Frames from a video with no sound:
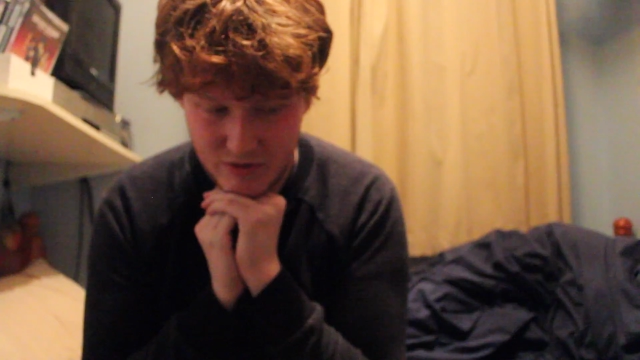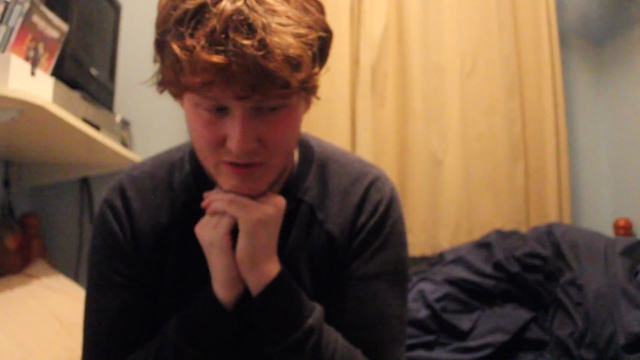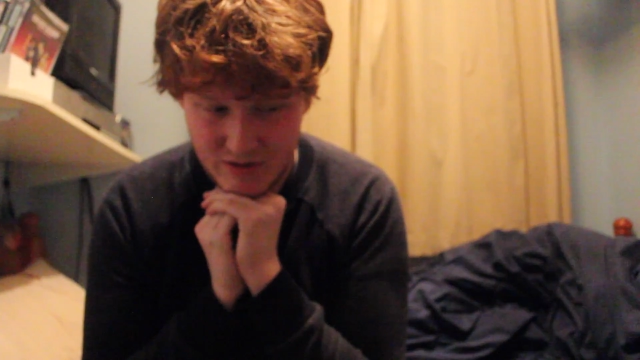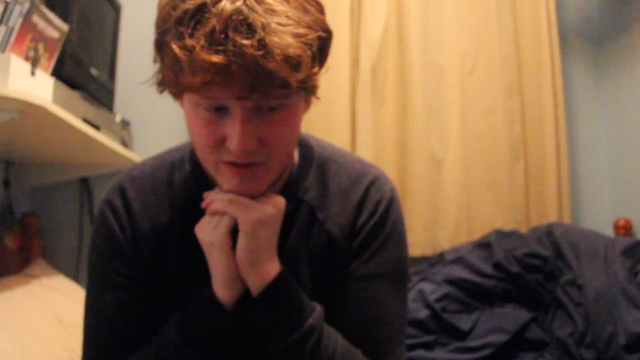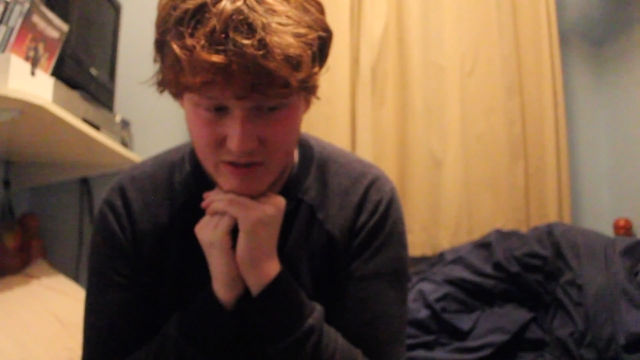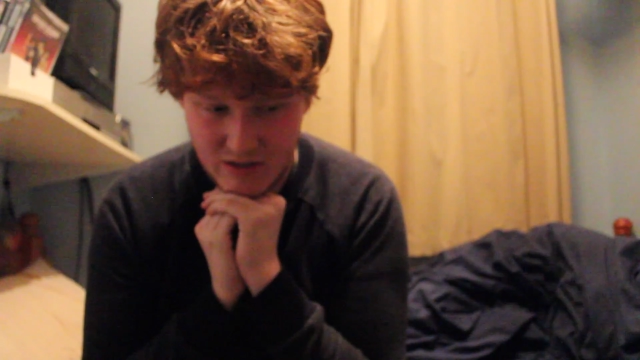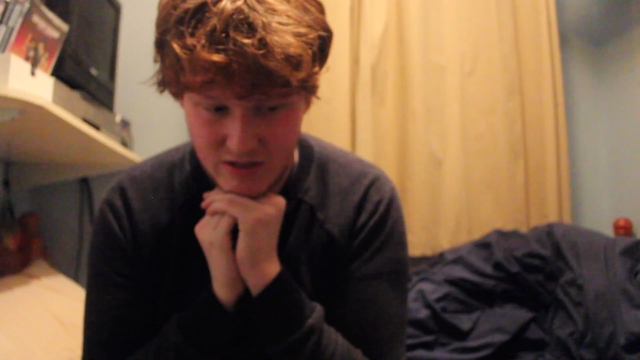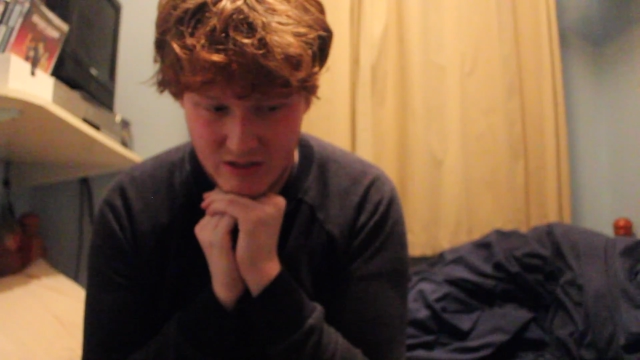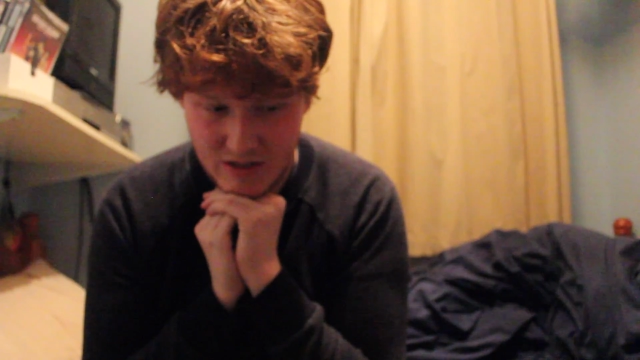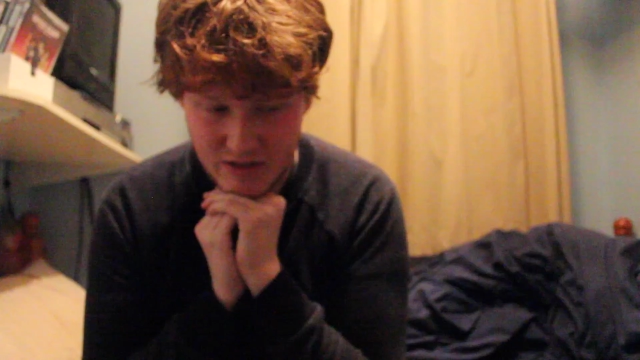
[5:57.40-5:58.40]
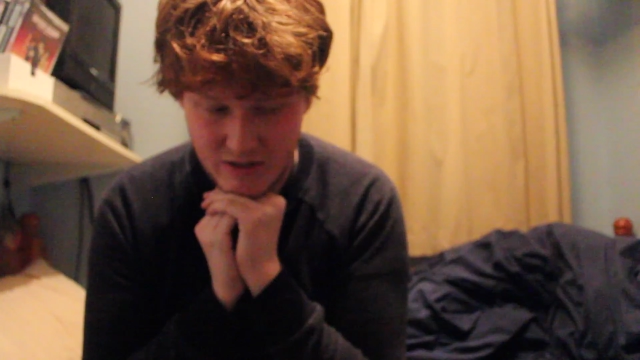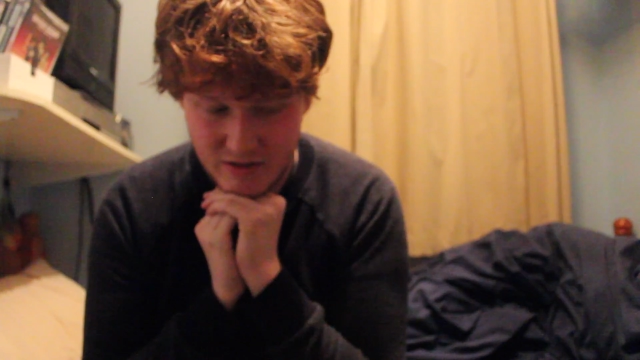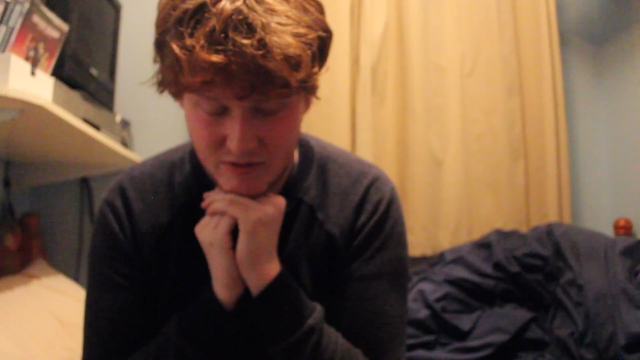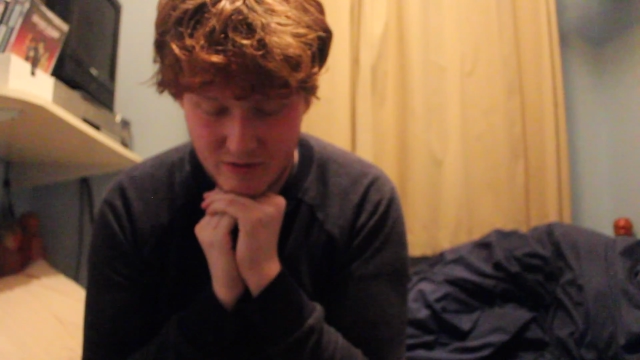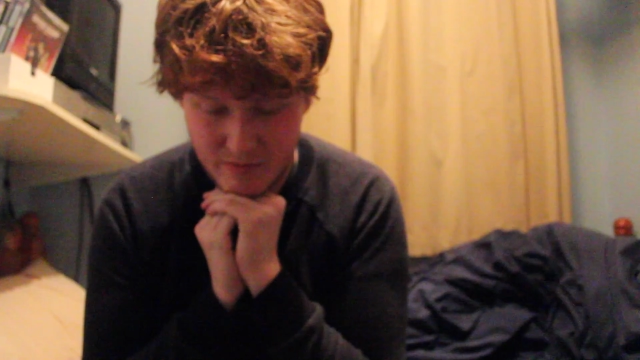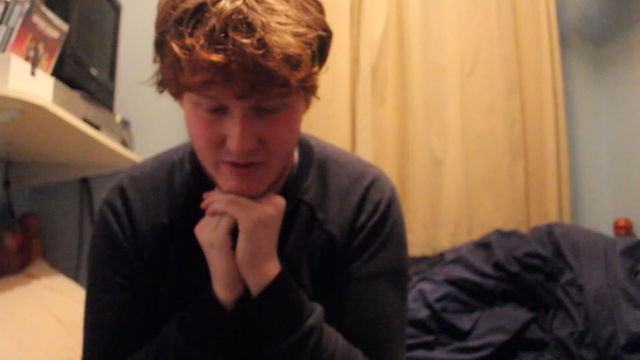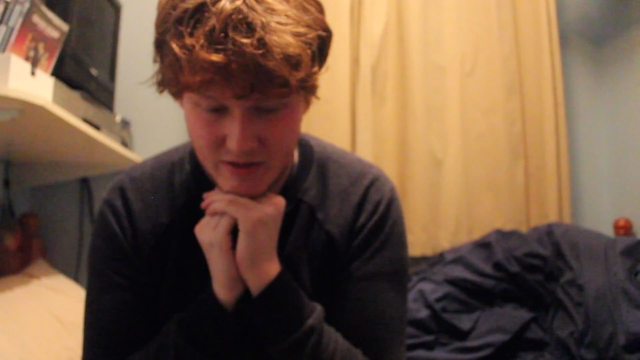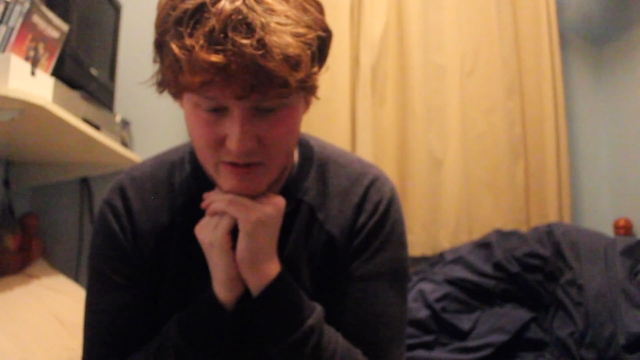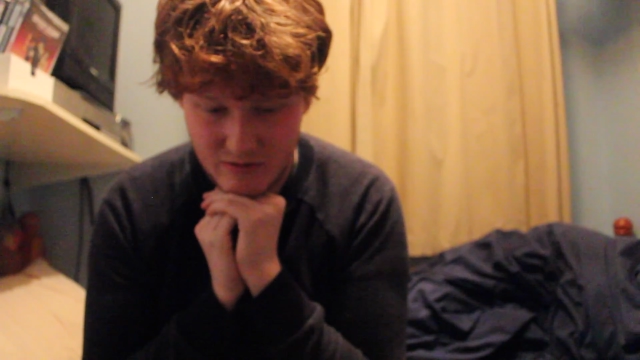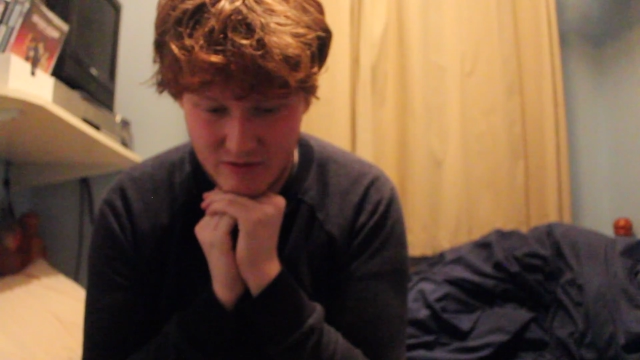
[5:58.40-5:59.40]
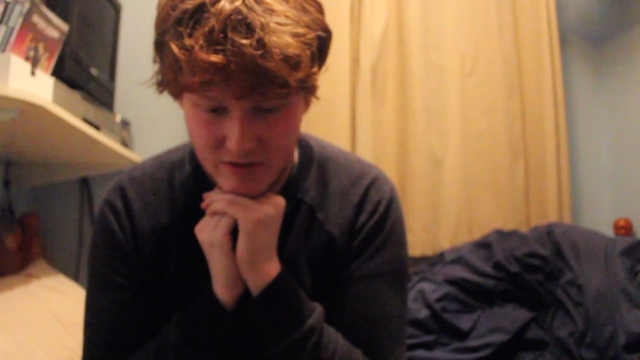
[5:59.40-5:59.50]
Let's see, did I talk about